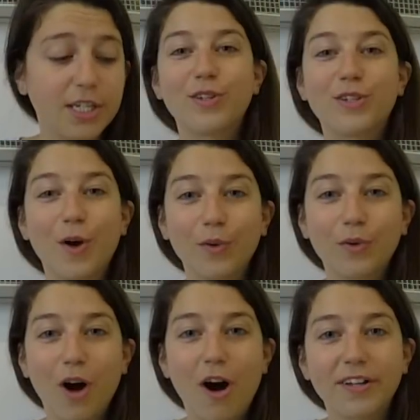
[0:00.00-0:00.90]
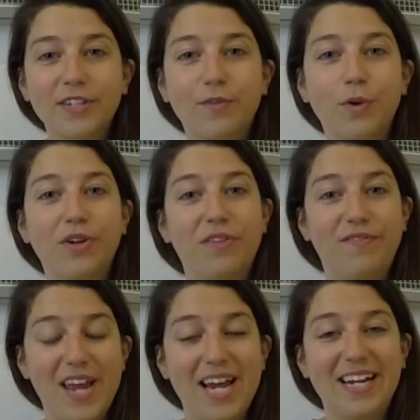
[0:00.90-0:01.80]
So the total cost for
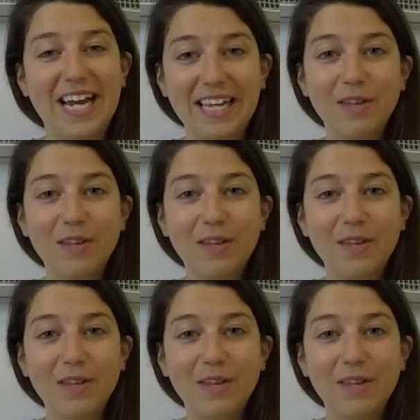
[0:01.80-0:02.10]
the van